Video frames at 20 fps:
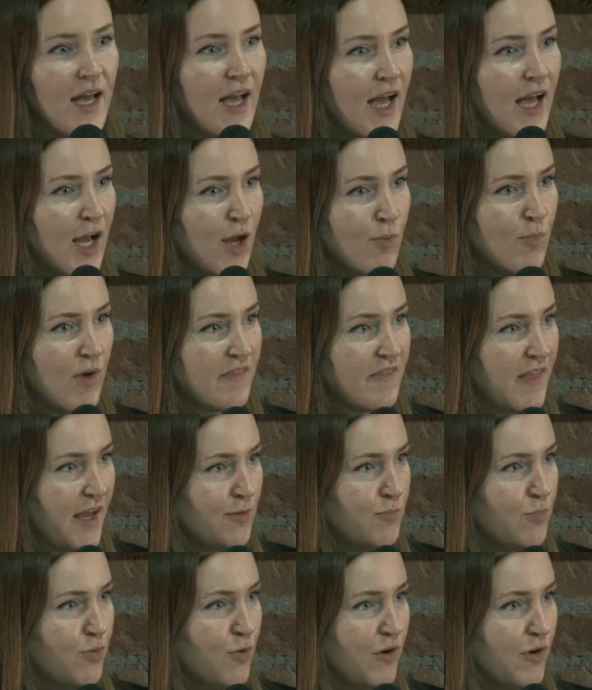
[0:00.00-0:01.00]
At
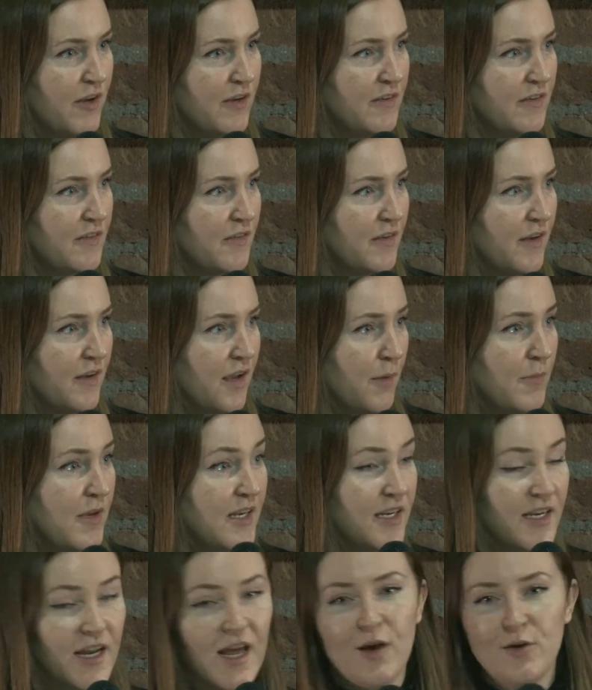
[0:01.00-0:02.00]
that point, I
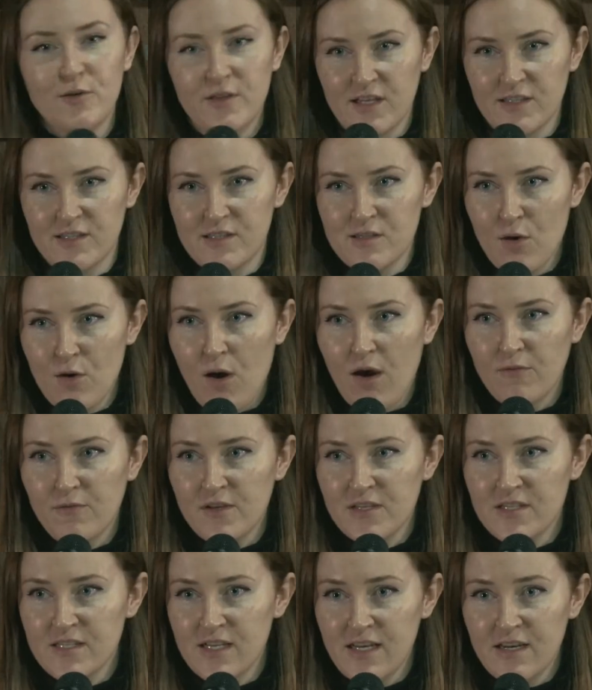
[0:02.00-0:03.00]
mean, now that's so
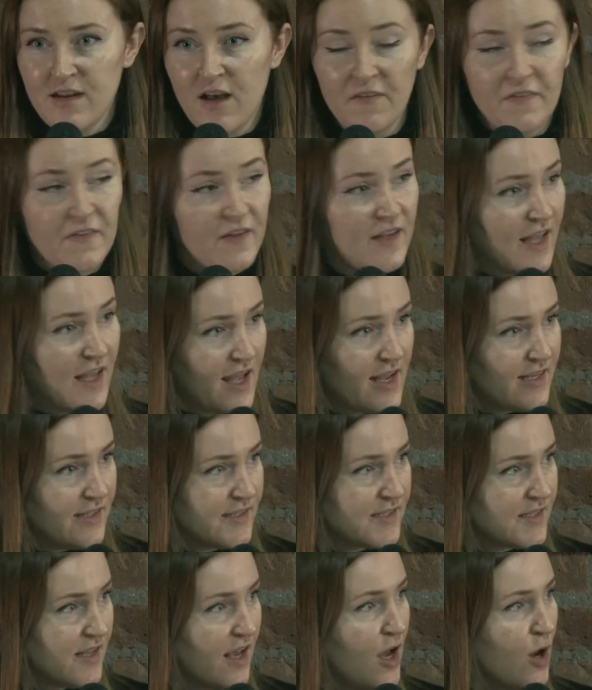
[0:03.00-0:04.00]
obviously not the
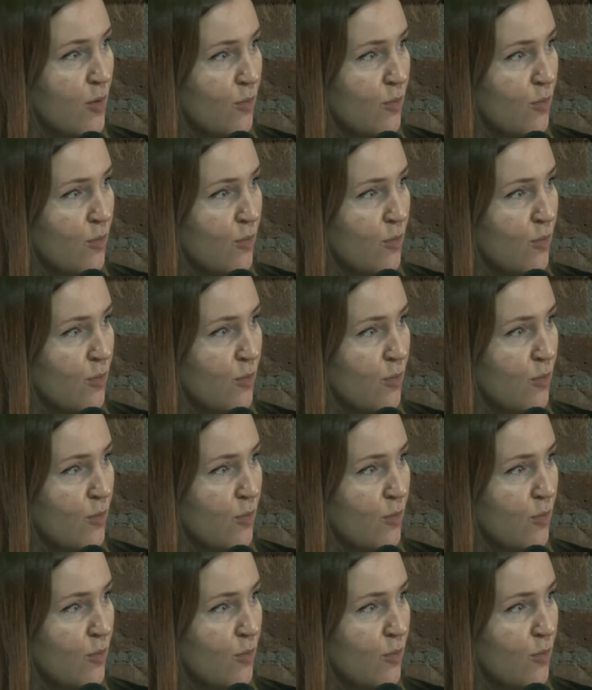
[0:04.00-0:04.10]
case,